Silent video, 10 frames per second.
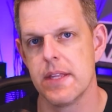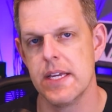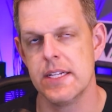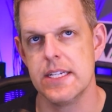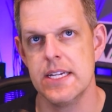
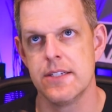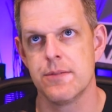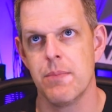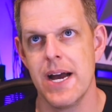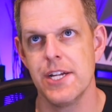Is
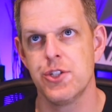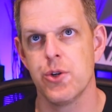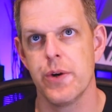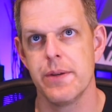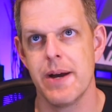my
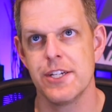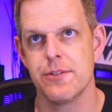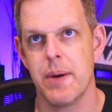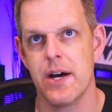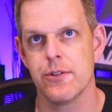joy in my
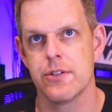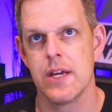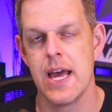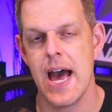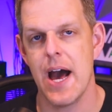spouse
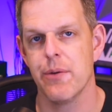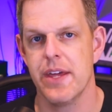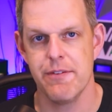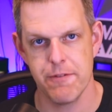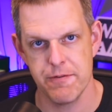how
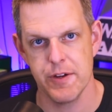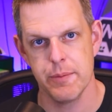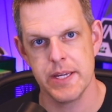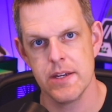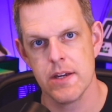they fulfill
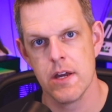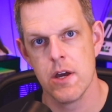me?